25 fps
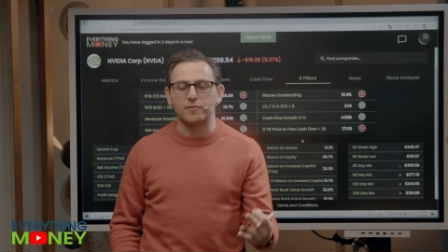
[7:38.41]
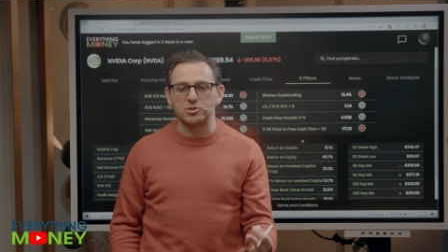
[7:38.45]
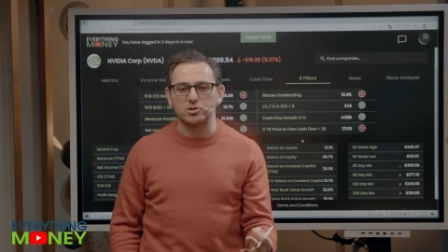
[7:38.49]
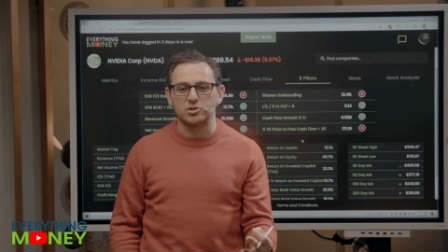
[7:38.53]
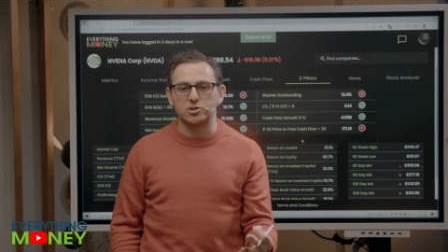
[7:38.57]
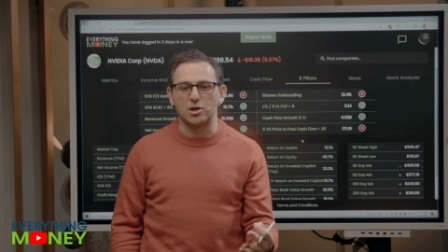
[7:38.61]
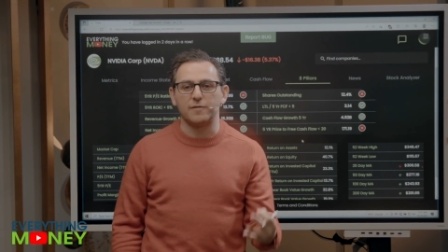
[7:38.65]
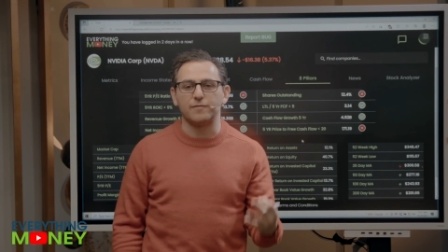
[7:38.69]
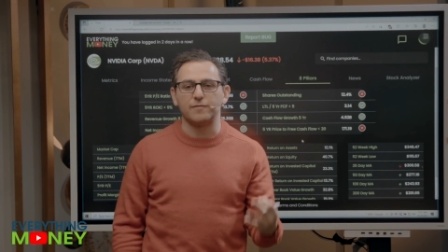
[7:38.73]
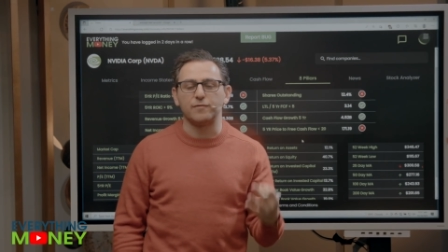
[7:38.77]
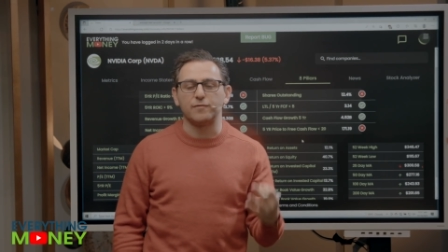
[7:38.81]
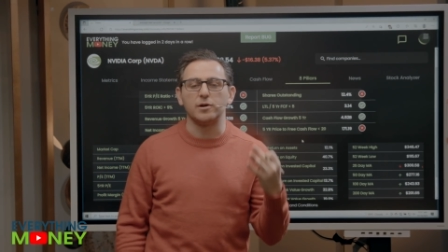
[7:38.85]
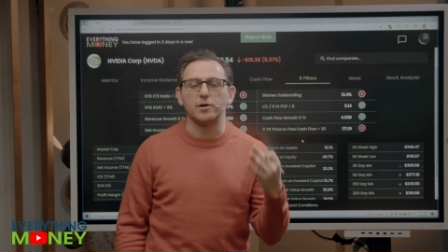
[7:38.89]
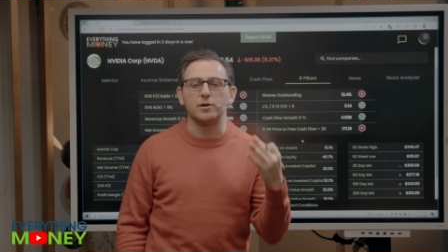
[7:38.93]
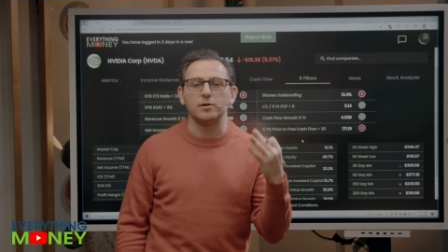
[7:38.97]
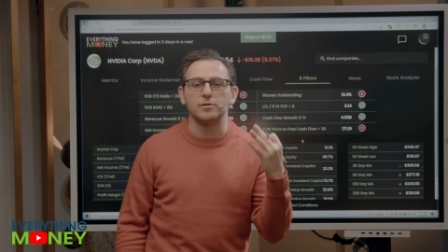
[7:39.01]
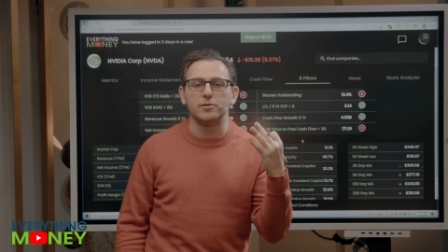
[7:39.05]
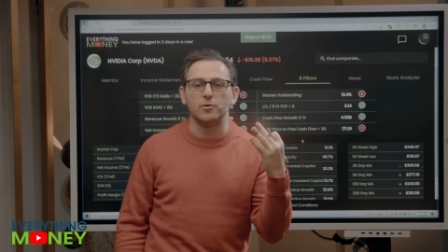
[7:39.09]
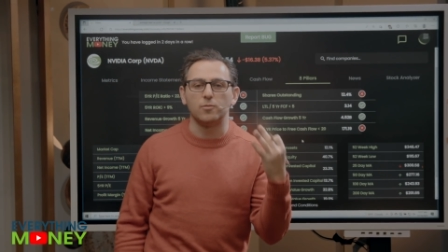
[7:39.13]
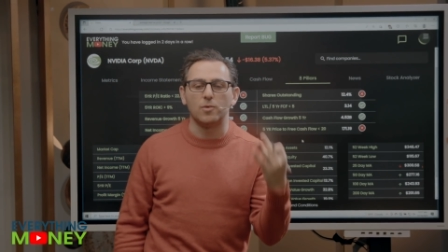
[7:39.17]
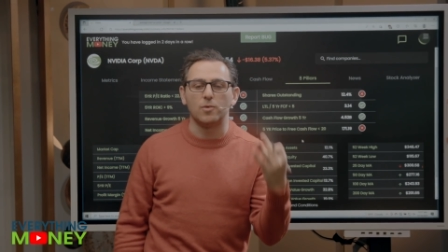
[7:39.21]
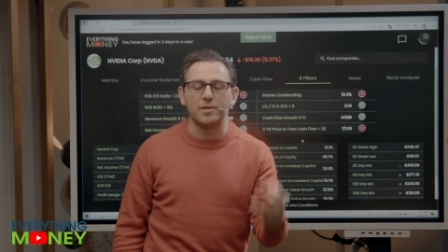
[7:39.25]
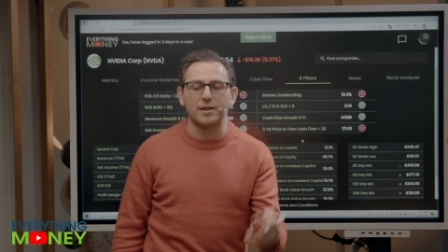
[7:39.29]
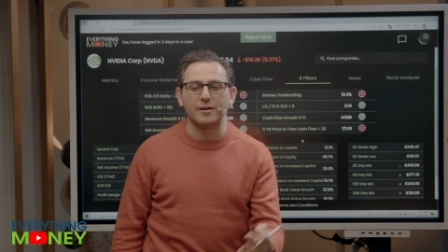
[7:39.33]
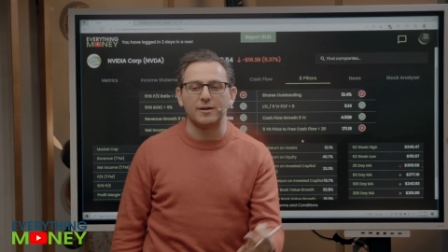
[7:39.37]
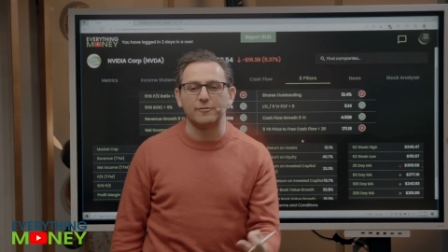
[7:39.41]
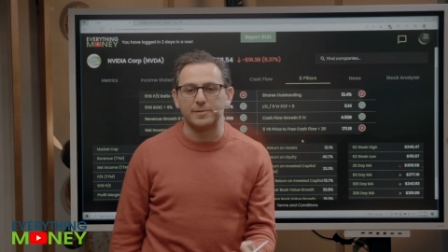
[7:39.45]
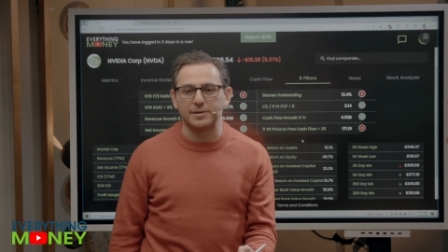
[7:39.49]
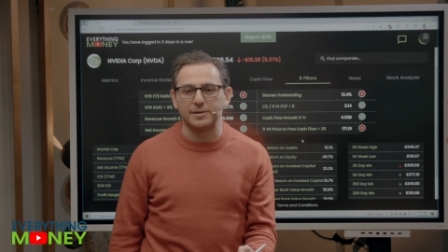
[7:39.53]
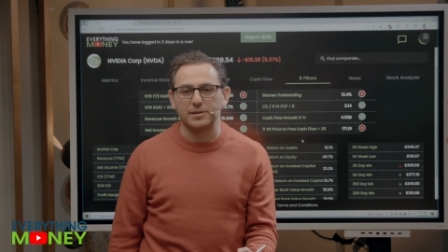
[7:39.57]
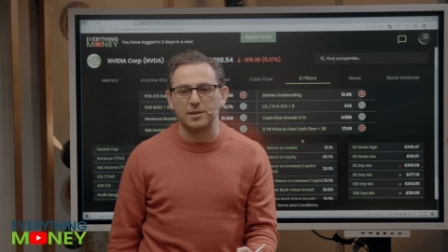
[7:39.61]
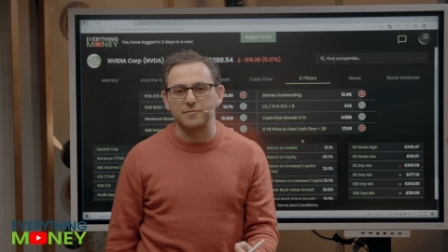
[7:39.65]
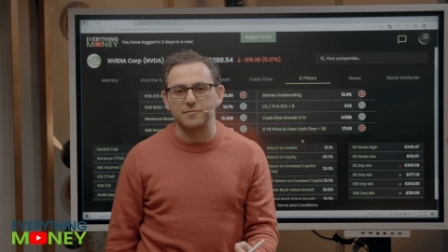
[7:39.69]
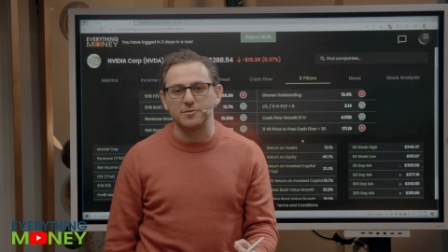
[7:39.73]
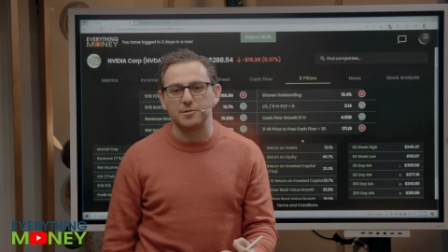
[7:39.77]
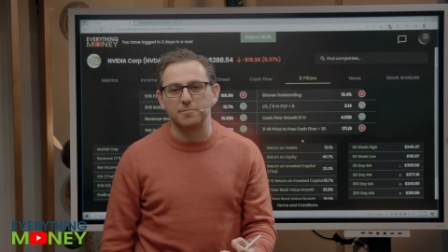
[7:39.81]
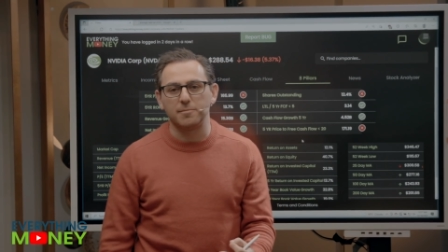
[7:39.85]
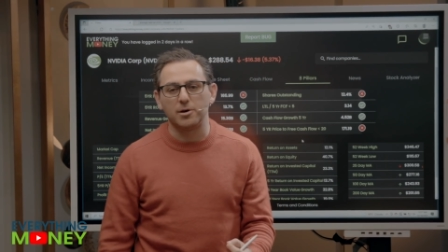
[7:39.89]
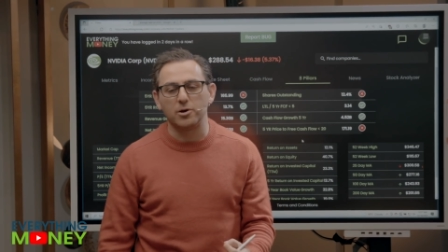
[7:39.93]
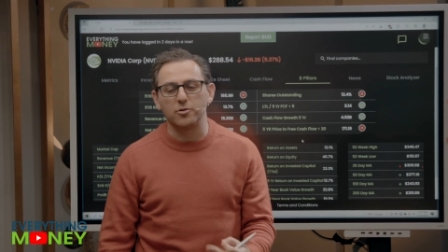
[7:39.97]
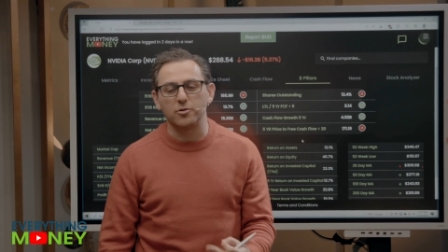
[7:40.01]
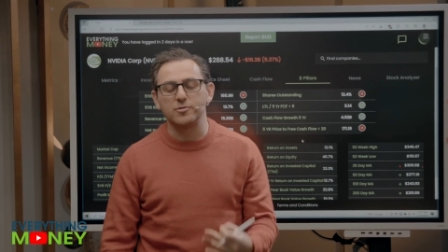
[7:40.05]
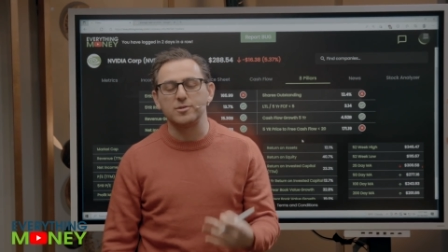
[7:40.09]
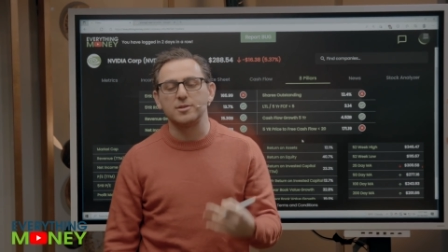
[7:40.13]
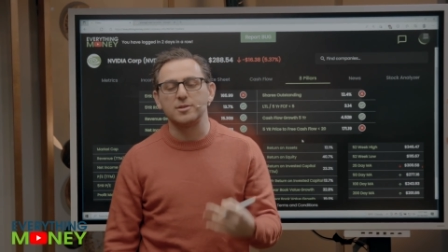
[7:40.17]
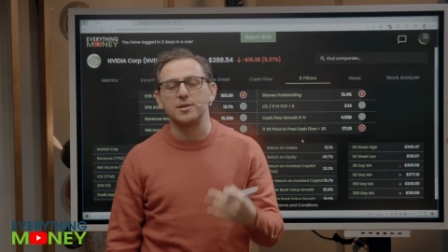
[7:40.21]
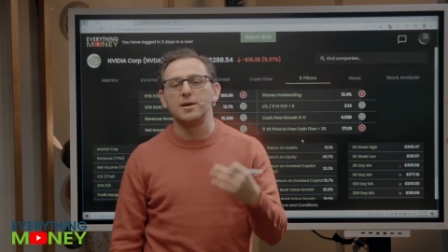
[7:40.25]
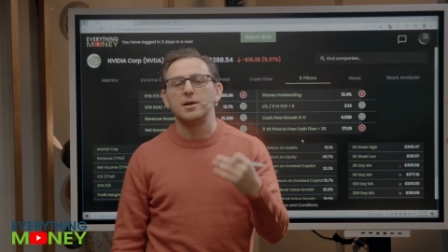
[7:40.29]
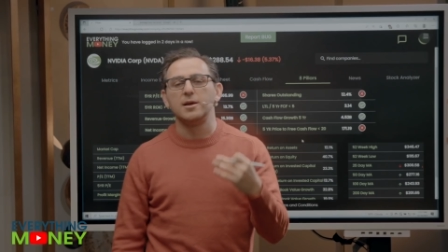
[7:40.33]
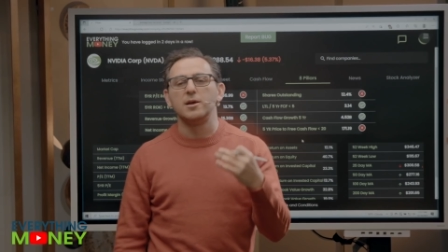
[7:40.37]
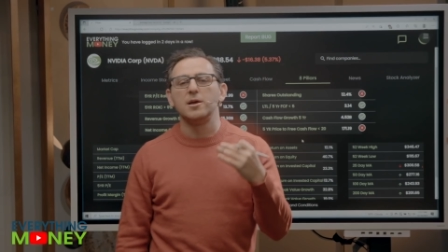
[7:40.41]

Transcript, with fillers: software, the one that everybody loves the most